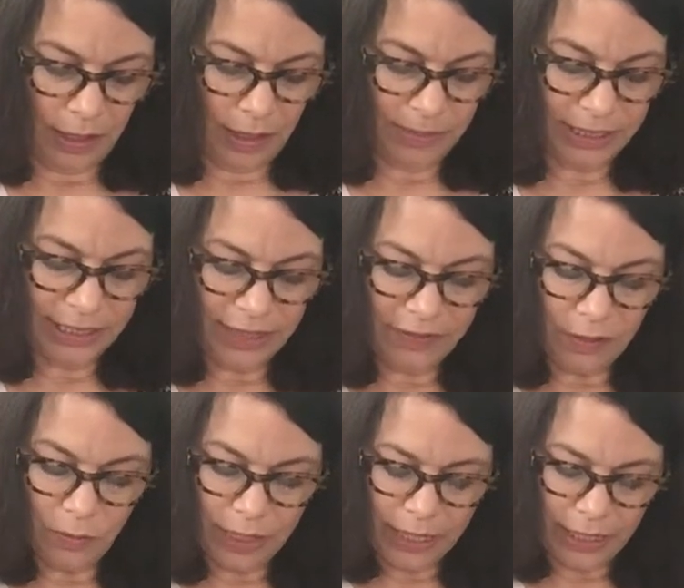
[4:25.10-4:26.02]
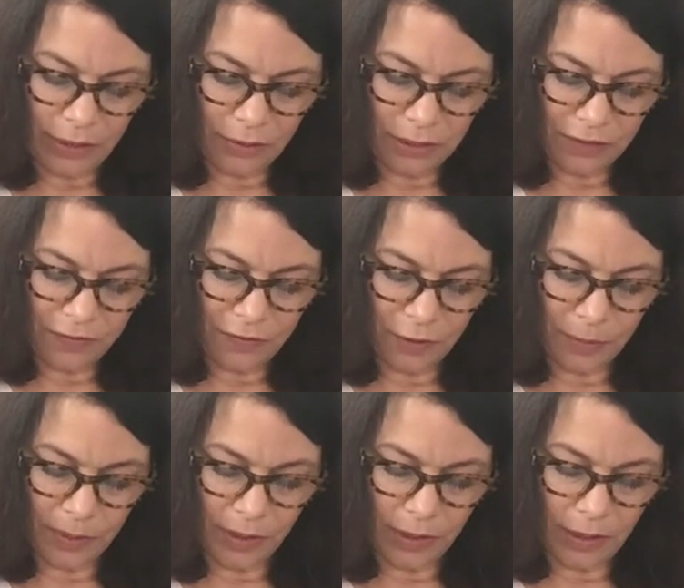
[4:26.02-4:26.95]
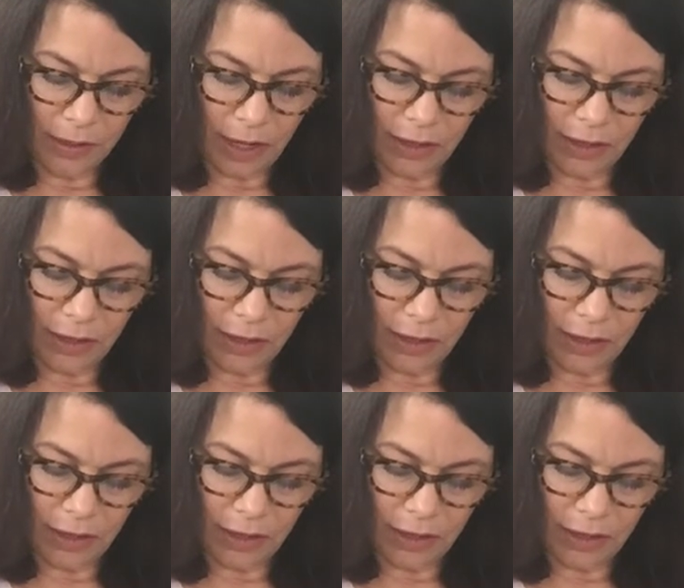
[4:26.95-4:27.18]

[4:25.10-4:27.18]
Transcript: Stephen Wynn, who's the former